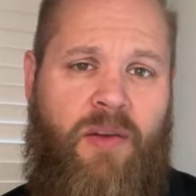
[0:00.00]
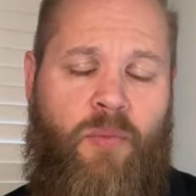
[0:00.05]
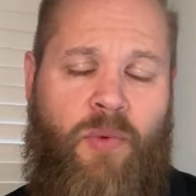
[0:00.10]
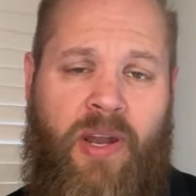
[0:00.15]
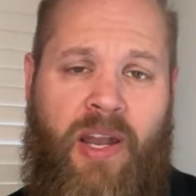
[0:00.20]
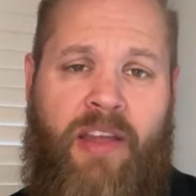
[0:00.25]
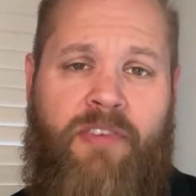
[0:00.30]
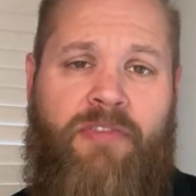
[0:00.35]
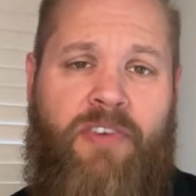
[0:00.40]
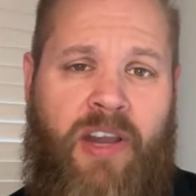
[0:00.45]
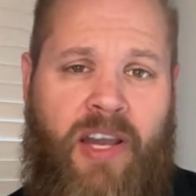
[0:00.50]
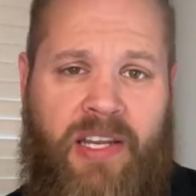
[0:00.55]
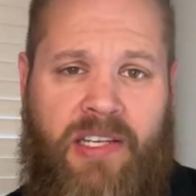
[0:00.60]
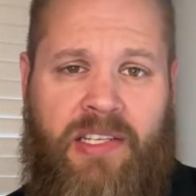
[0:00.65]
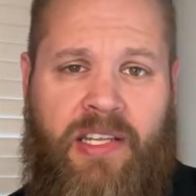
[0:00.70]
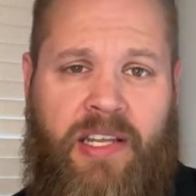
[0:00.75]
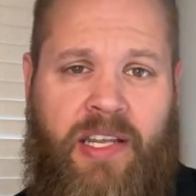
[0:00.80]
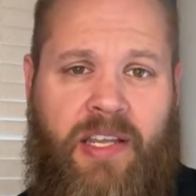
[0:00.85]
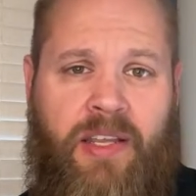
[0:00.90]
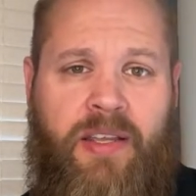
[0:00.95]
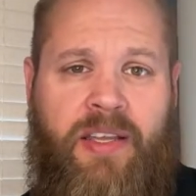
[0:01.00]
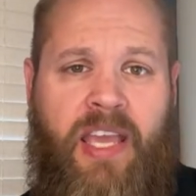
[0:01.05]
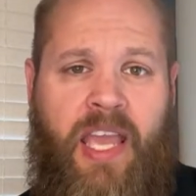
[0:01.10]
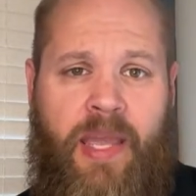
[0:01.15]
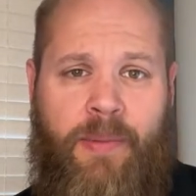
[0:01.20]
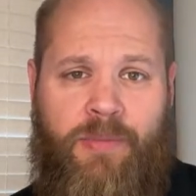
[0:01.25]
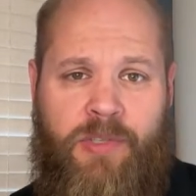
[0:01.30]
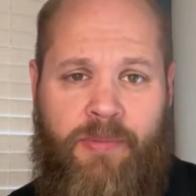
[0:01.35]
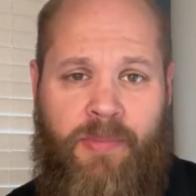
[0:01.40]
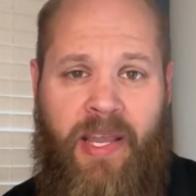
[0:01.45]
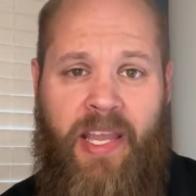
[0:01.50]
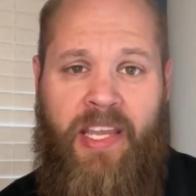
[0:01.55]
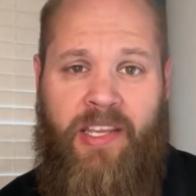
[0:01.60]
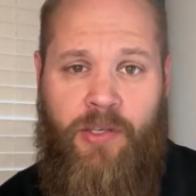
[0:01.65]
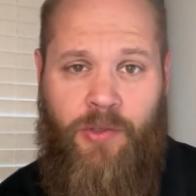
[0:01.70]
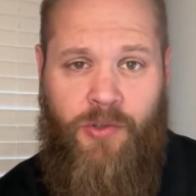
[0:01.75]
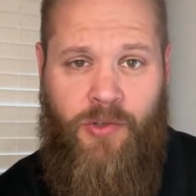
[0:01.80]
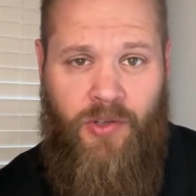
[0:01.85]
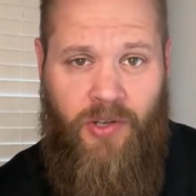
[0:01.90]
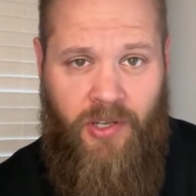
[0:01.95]
when I finally came to my
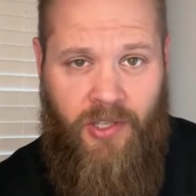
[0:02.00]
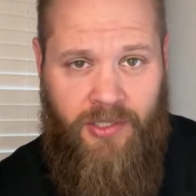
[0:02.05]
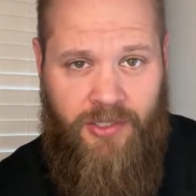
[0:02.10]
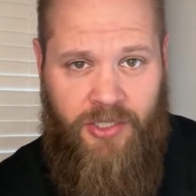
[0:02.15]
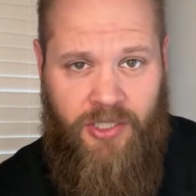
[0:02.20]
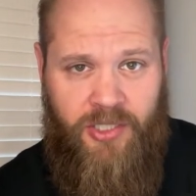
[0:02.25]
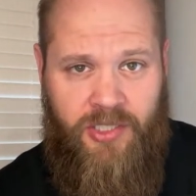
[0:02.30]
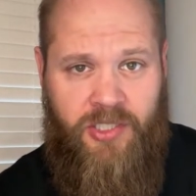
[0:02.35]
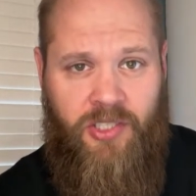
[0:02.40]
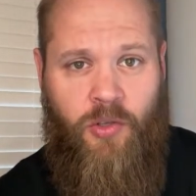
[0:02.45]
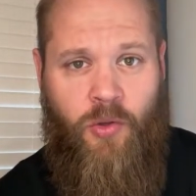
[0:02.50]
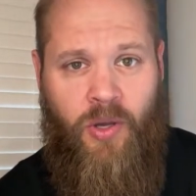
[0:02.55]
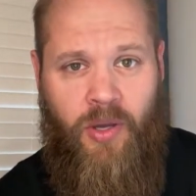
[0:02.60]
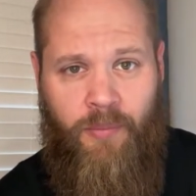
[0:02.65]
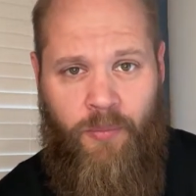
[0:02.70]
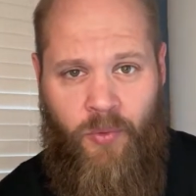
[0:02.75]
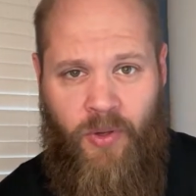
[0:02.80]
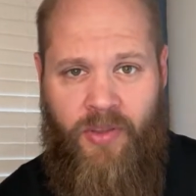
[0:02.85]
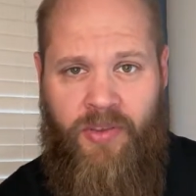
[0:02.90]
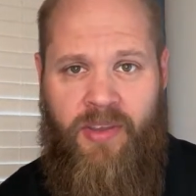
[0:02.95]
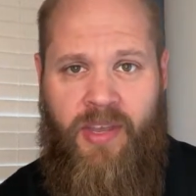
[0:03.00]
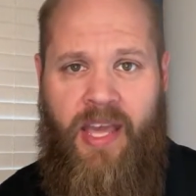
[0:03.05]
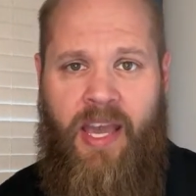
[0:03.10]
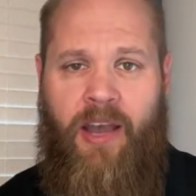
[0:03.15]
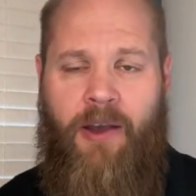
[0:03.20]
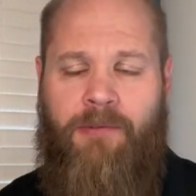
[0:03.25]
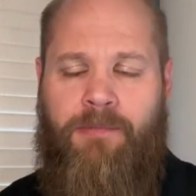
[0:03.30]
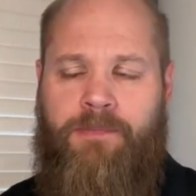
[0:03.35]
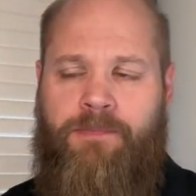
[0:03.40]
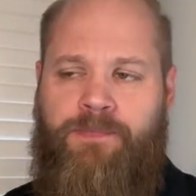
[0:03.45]
endocrinologist, who I'm with now